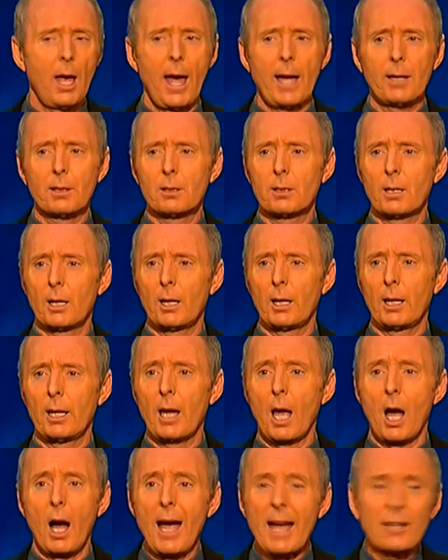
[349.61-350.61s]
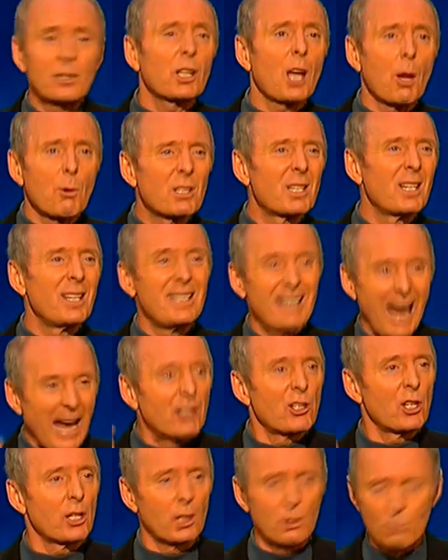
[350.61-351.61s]
And uh, I had to go and see this
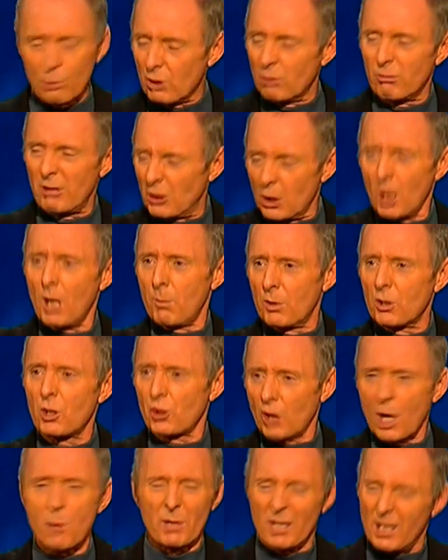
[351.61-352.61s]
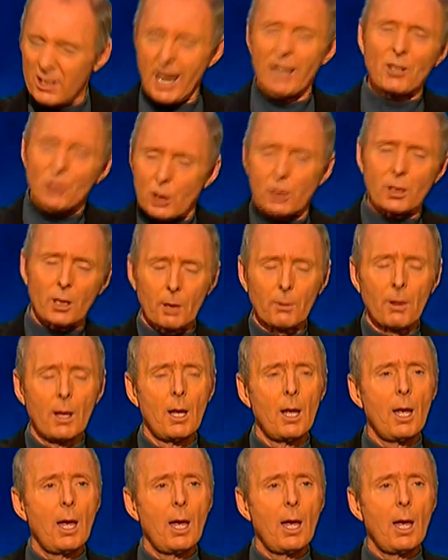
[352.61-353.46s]
etching. He was determined to show me this etching, you know.